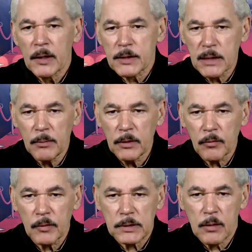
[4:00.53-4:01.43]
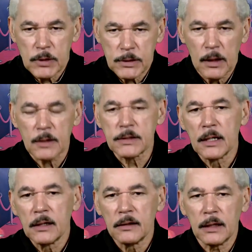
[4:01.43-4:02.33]
some of the results
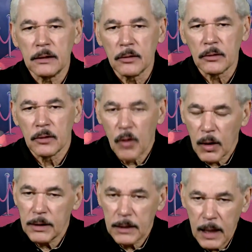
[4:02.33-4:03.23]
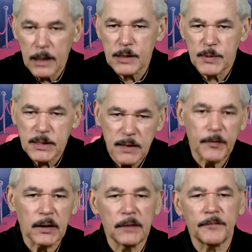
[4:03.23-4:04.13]
that you're going to gain
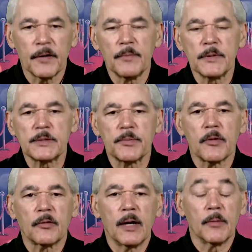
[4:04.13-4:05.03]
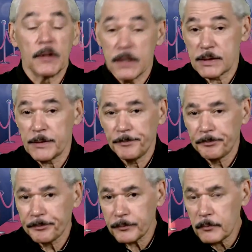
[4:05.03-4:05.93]
specifically from this program are this.
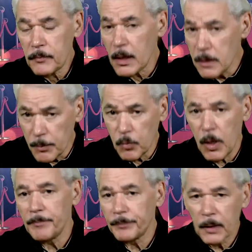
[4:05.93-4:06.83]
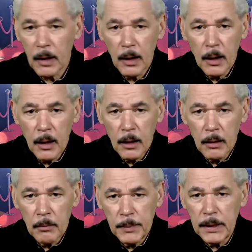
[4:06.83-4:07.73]
Number one,
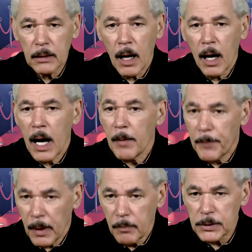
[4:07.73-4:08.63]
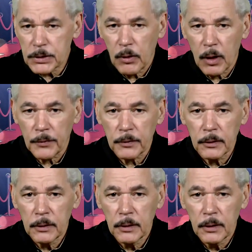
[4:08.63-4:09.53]
being a published
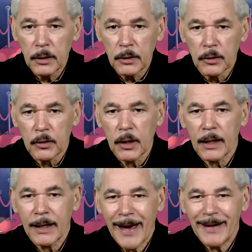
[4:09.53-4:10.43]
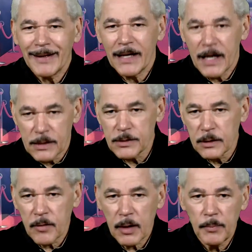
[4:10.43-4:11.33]
author, you're going to get
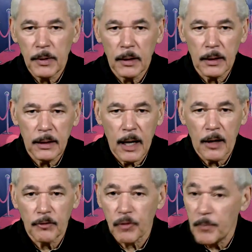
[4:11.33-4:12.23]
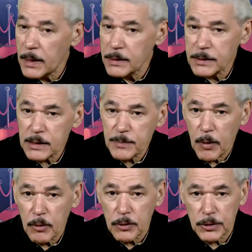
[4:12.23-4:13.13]
instant credibility and tremendous
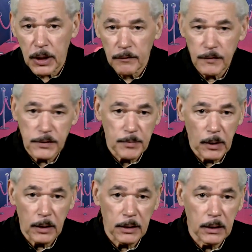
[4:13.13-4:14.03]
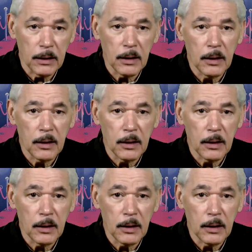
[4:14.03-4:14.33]
exposure and visibility